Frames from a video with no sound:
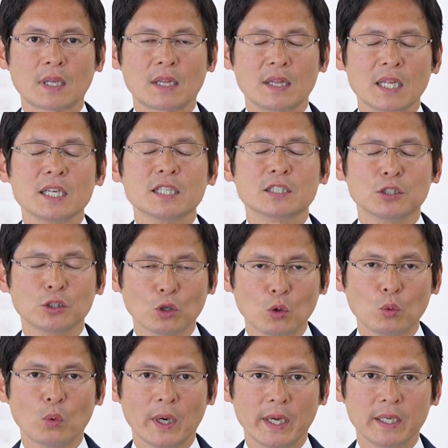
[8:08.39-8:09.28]
There is
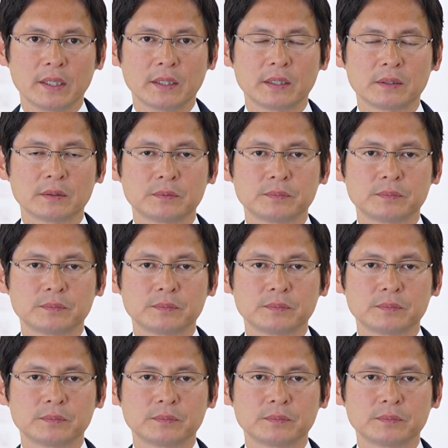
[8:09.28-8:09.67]
no way.